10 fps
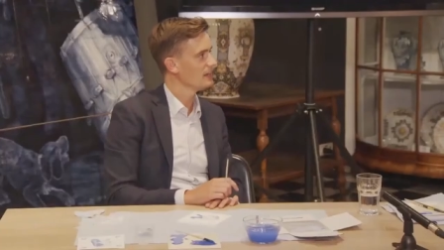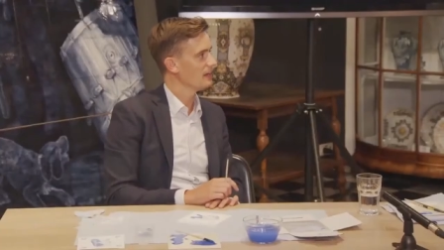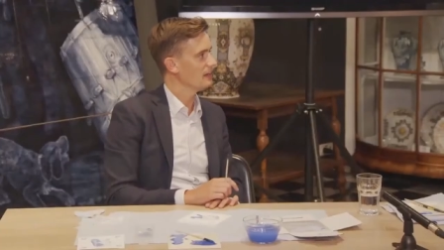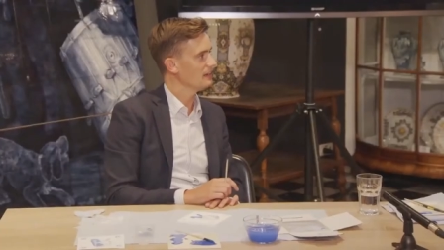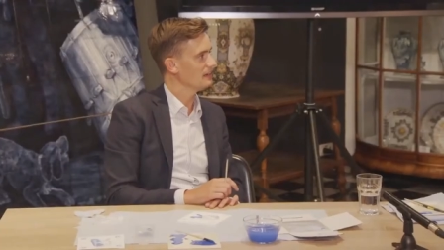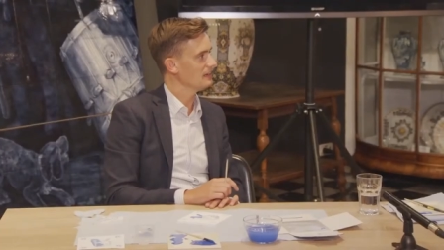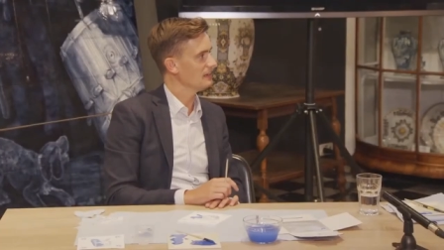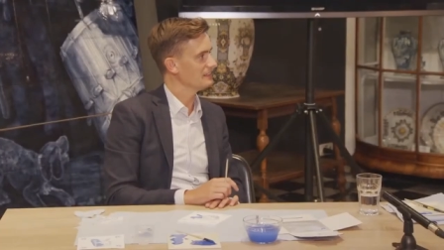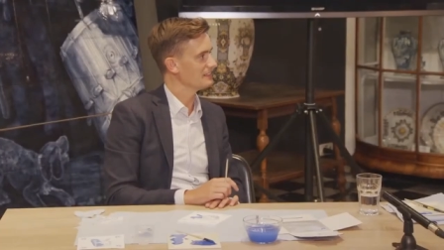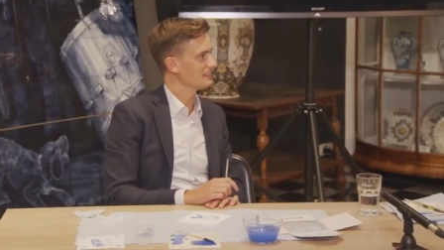
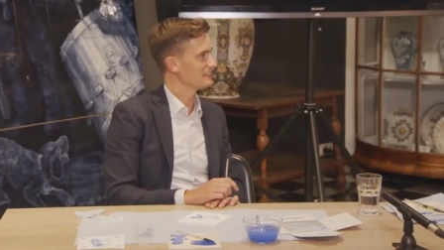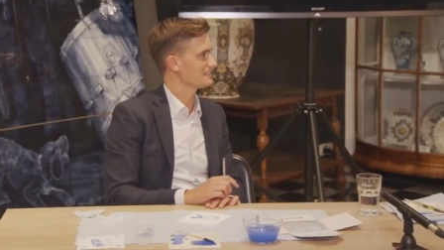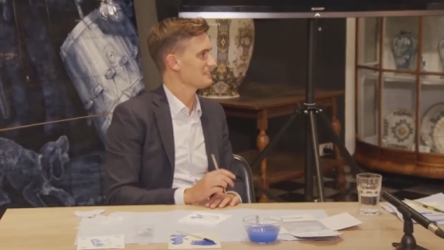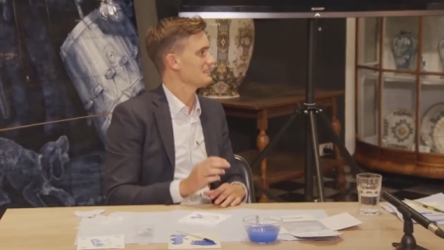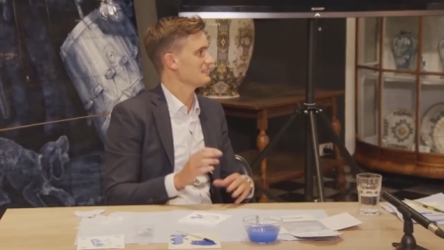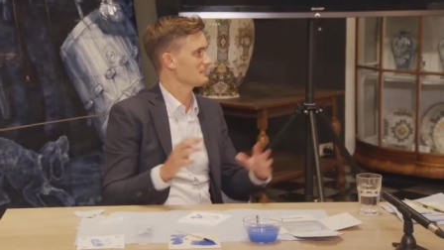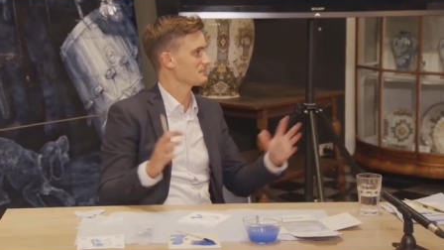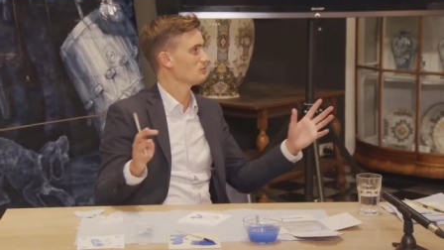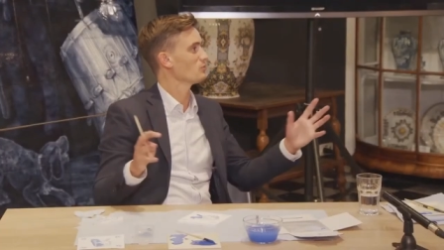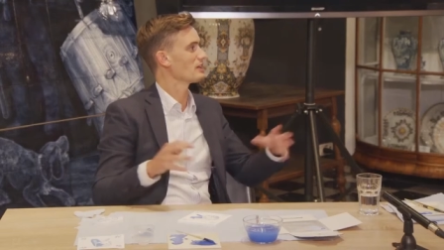uh, that is, is,
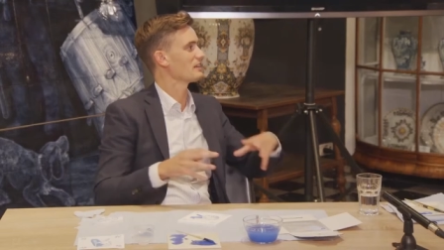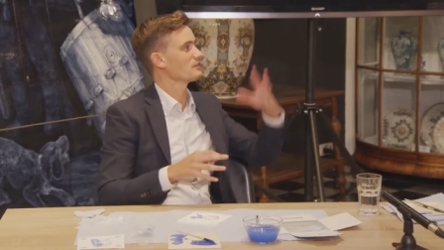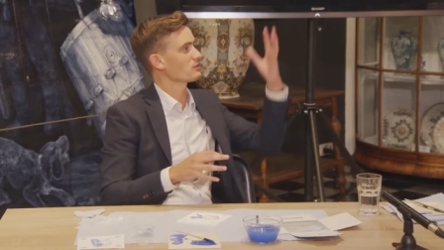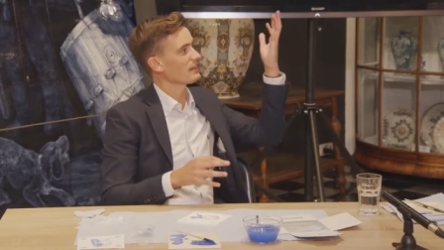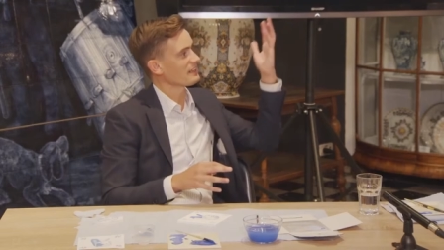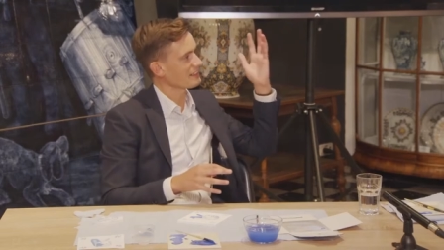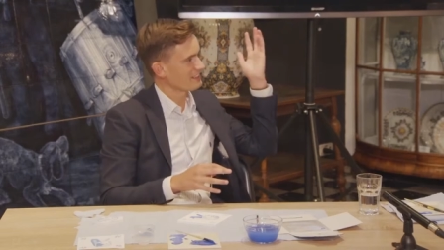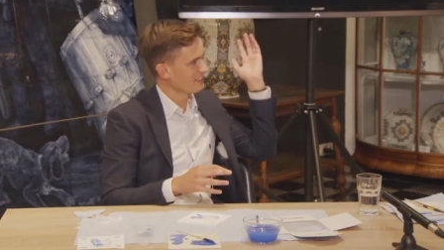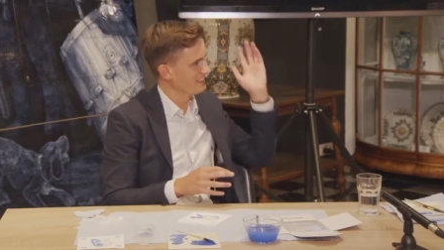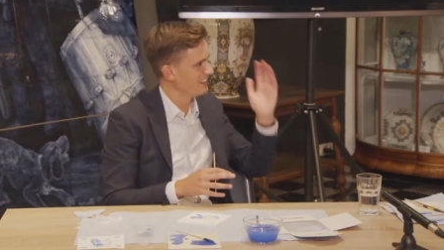somewhere in your attic.
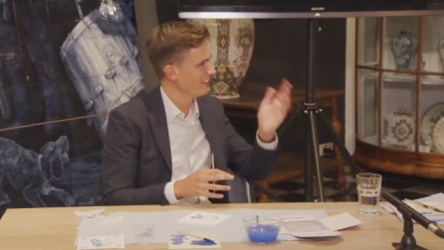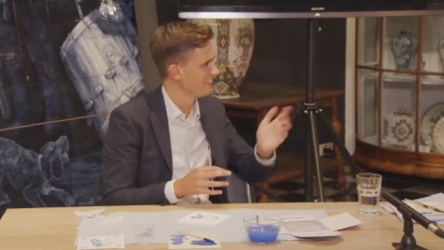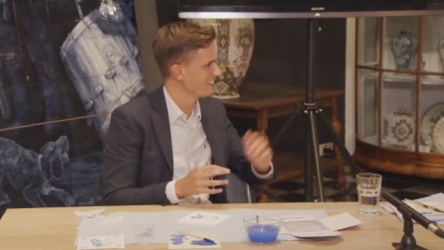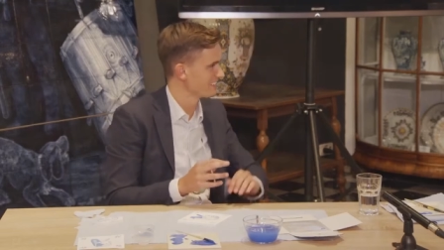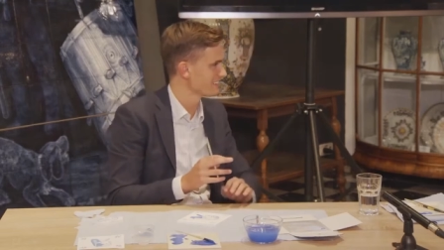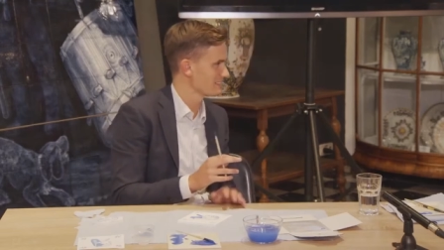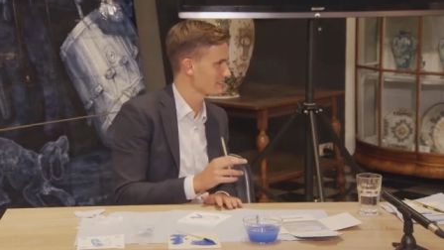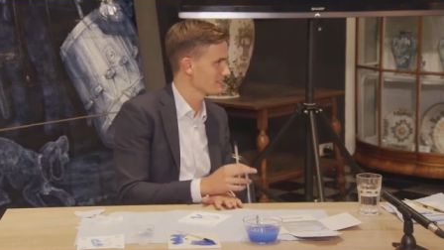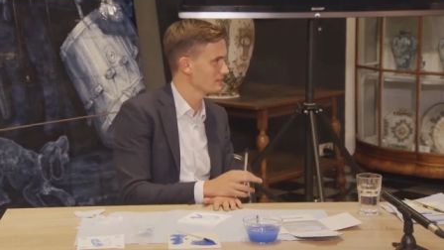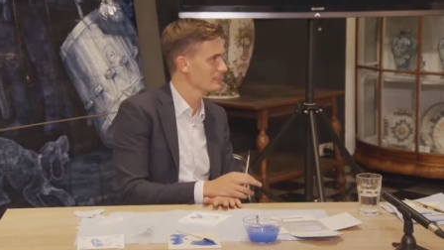You know, no, no,
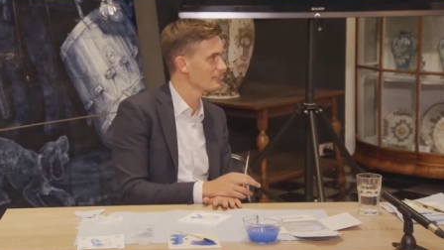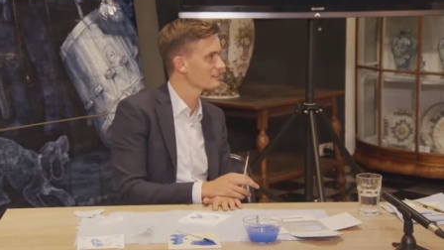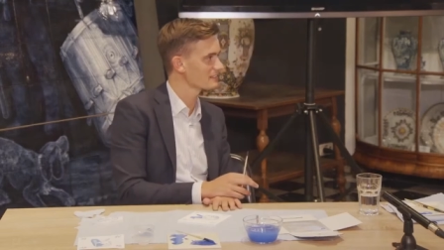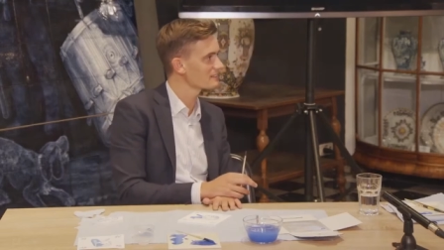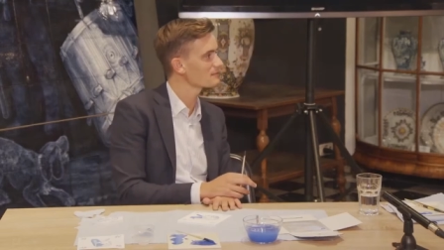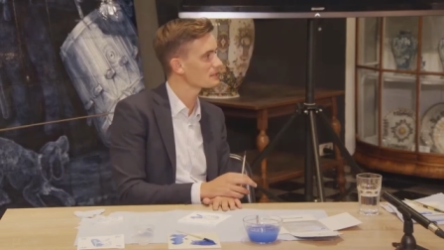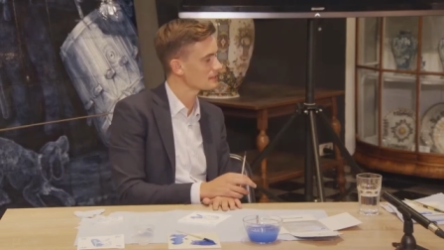you want to be relevant as